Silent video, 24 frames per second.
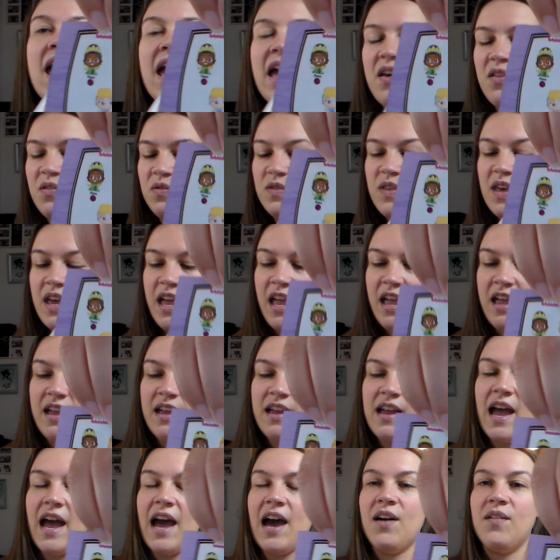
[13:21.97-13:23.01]
and
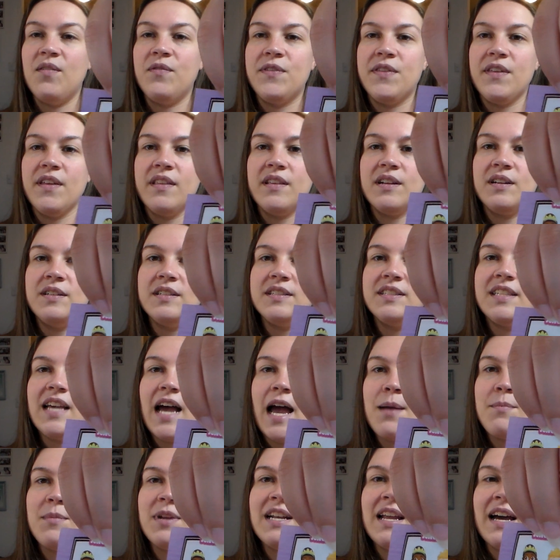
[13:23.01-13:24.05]
they have the little
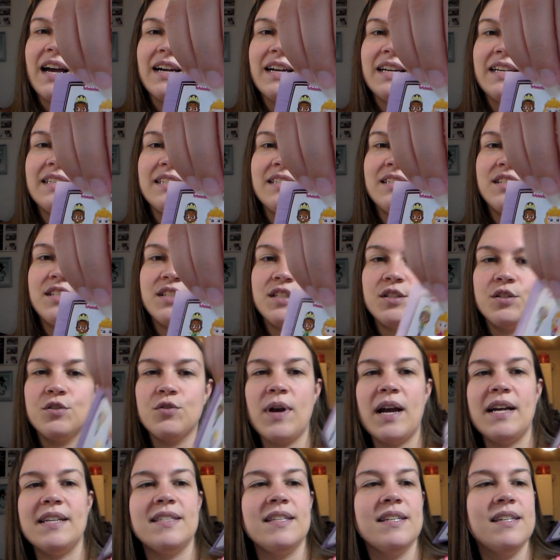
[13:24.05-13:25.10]
diamondized
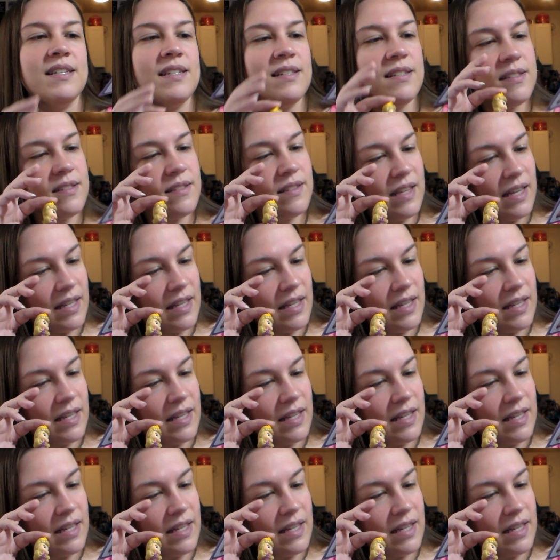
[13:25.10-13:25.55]
dresses.